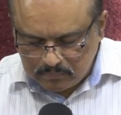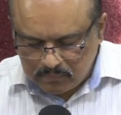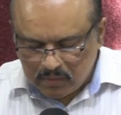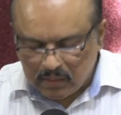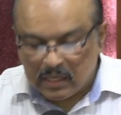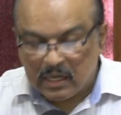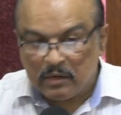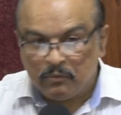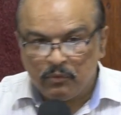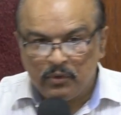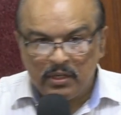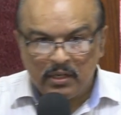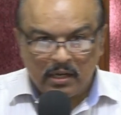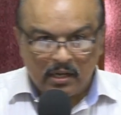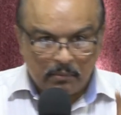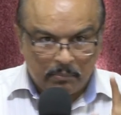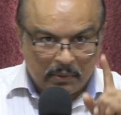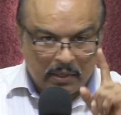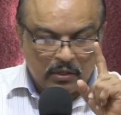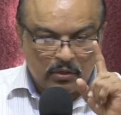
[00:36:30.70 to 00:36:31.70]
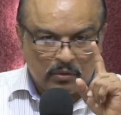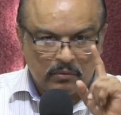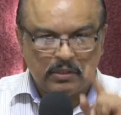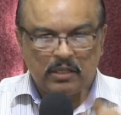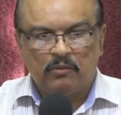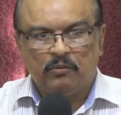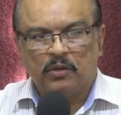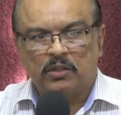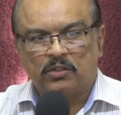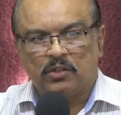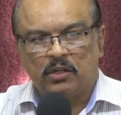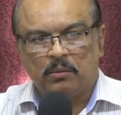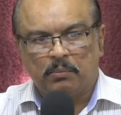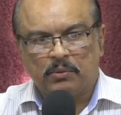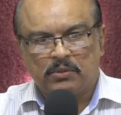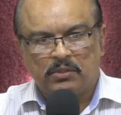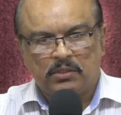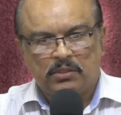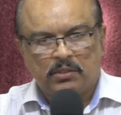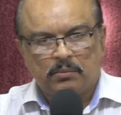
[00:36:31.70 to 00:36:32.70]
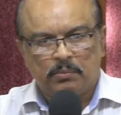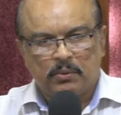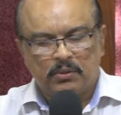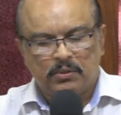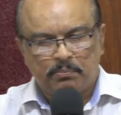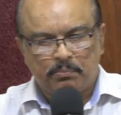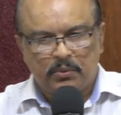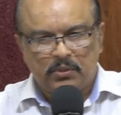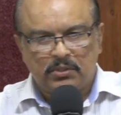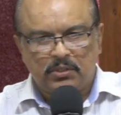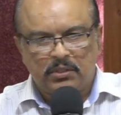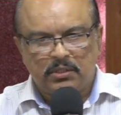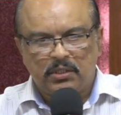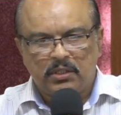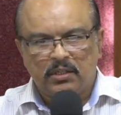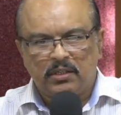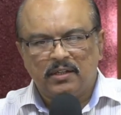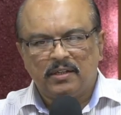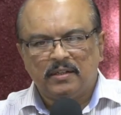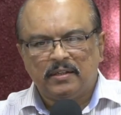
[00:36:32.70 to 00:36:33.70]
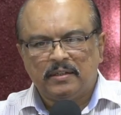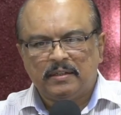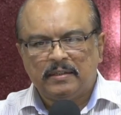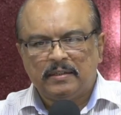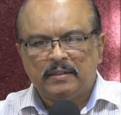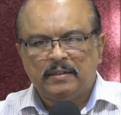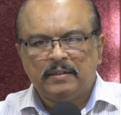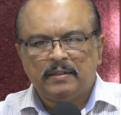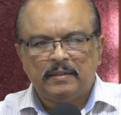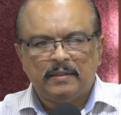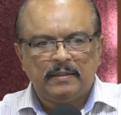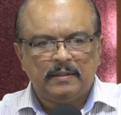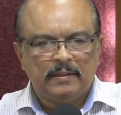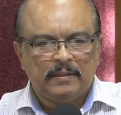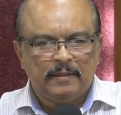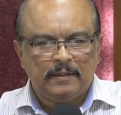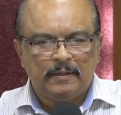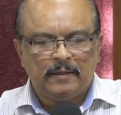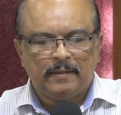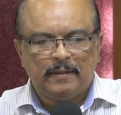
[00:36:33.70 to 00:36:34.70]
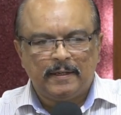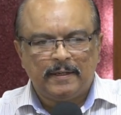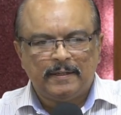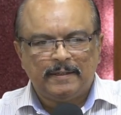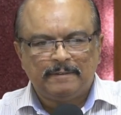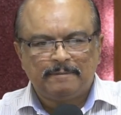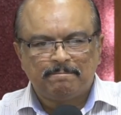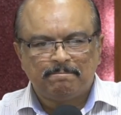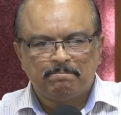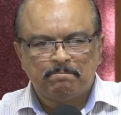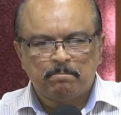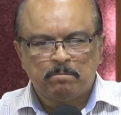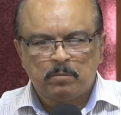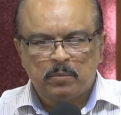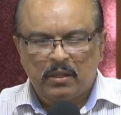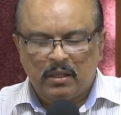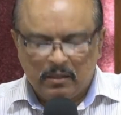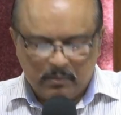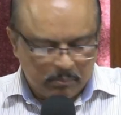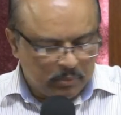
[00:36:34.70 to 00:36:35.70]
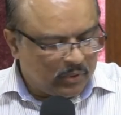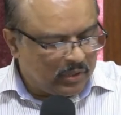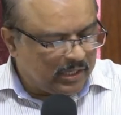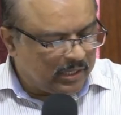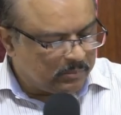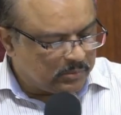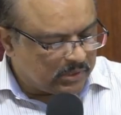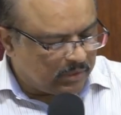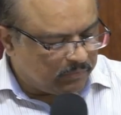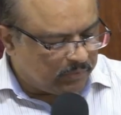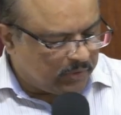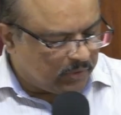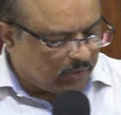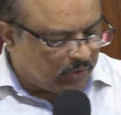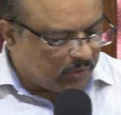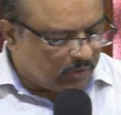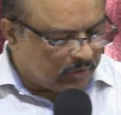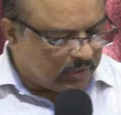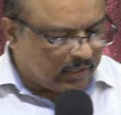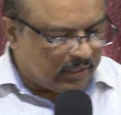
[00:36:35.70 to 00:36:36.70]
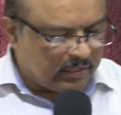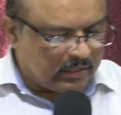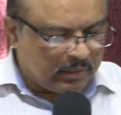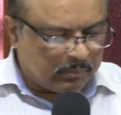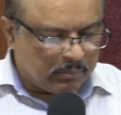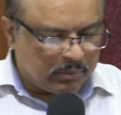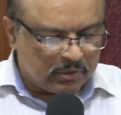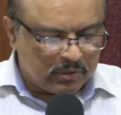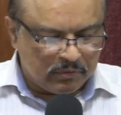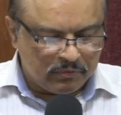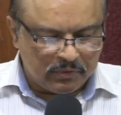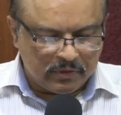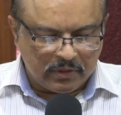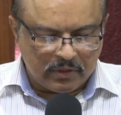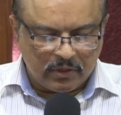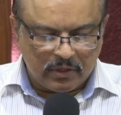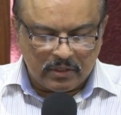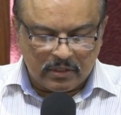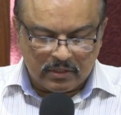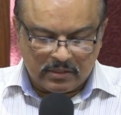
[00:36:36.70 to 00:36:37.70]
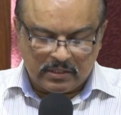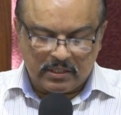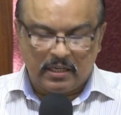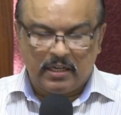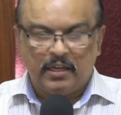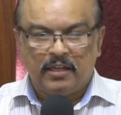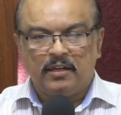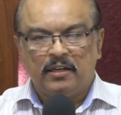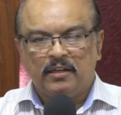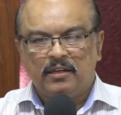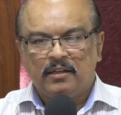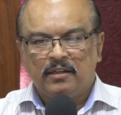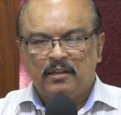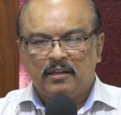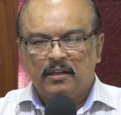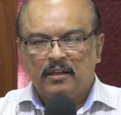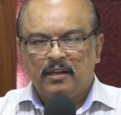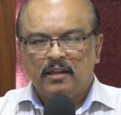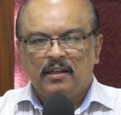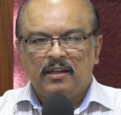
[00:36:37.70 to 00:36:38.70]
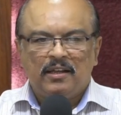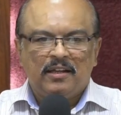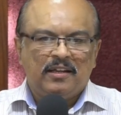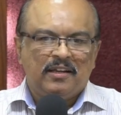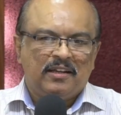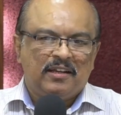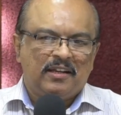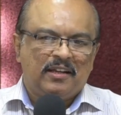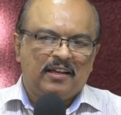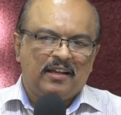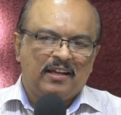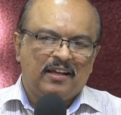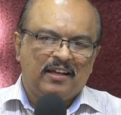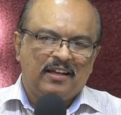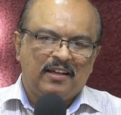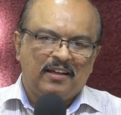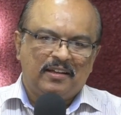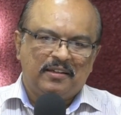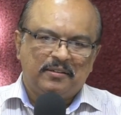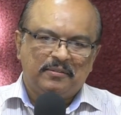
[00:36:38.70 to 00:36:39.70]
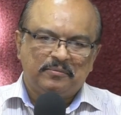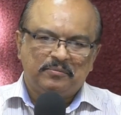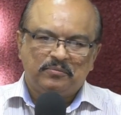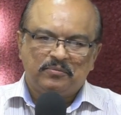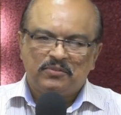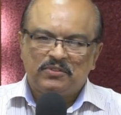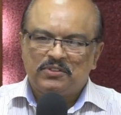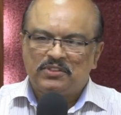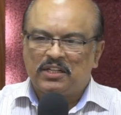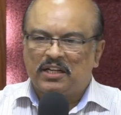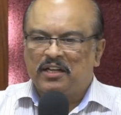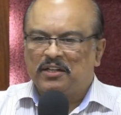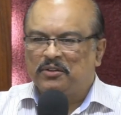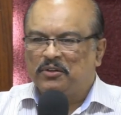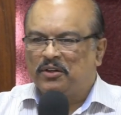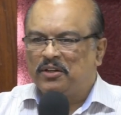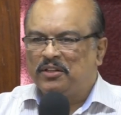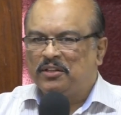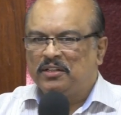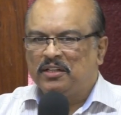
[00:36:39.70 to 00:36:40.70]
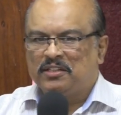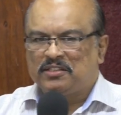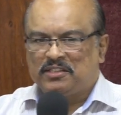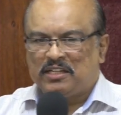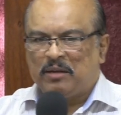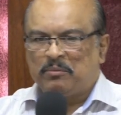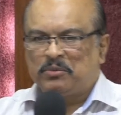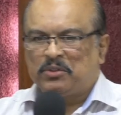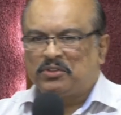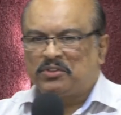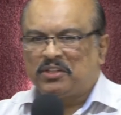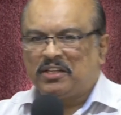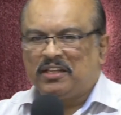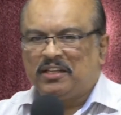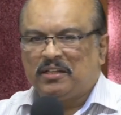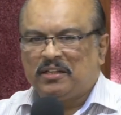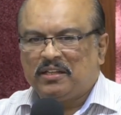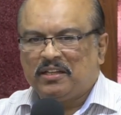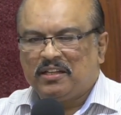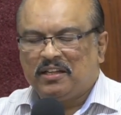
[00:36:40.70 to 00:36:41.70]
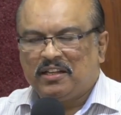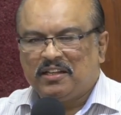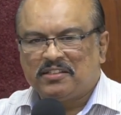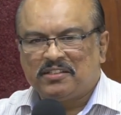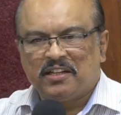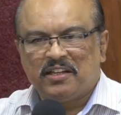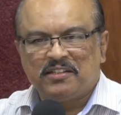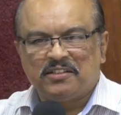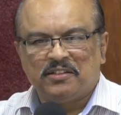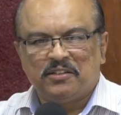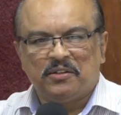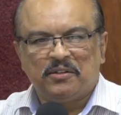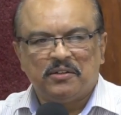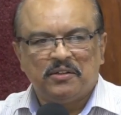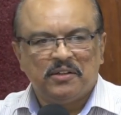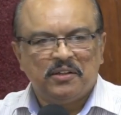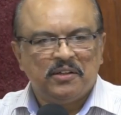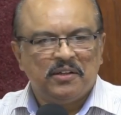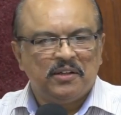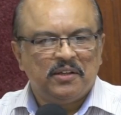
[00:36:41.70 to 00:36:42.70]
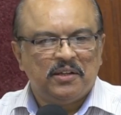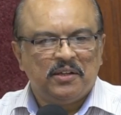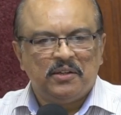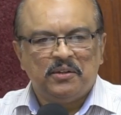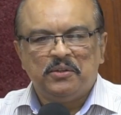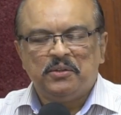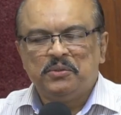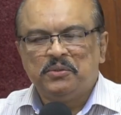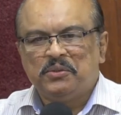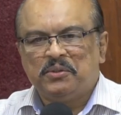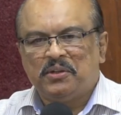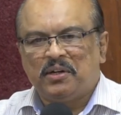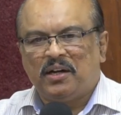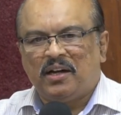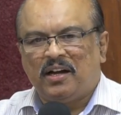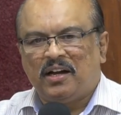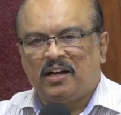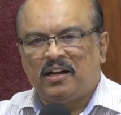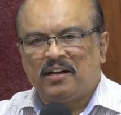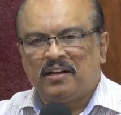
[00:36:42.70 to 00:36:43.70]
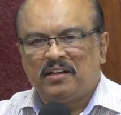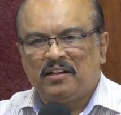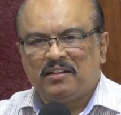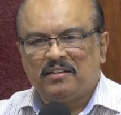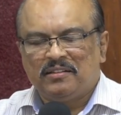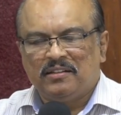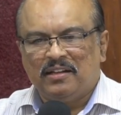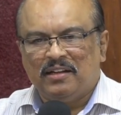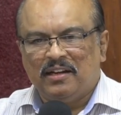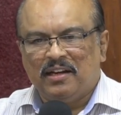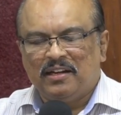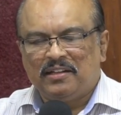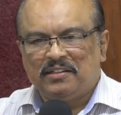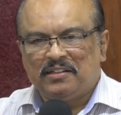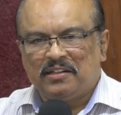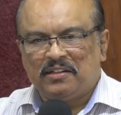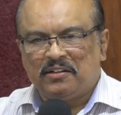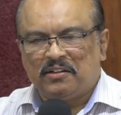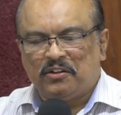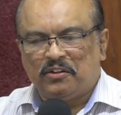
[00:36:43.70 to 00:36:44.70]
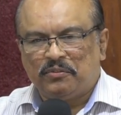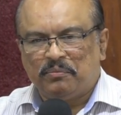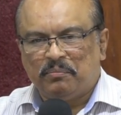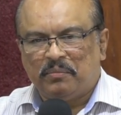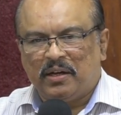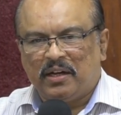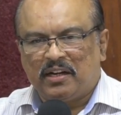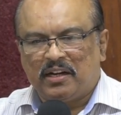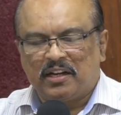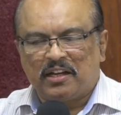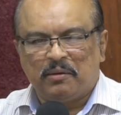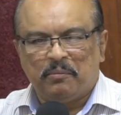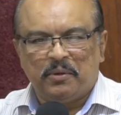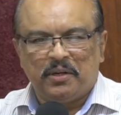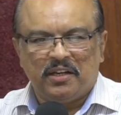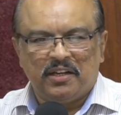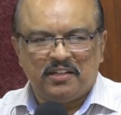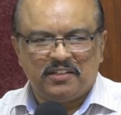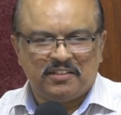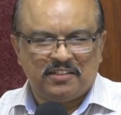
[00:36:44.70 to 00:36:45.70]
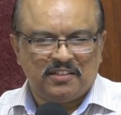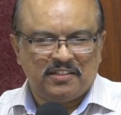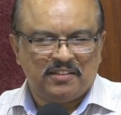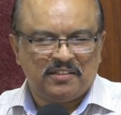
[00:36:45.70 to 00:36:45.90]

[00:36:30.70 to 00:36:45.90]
And we are part of that victory procession. You know that? Paul himself, you know, wrote in the book of uh, Corinthians again, um, Second Corinthians chapter 3, he says, you know, you are the letter of my recommendation.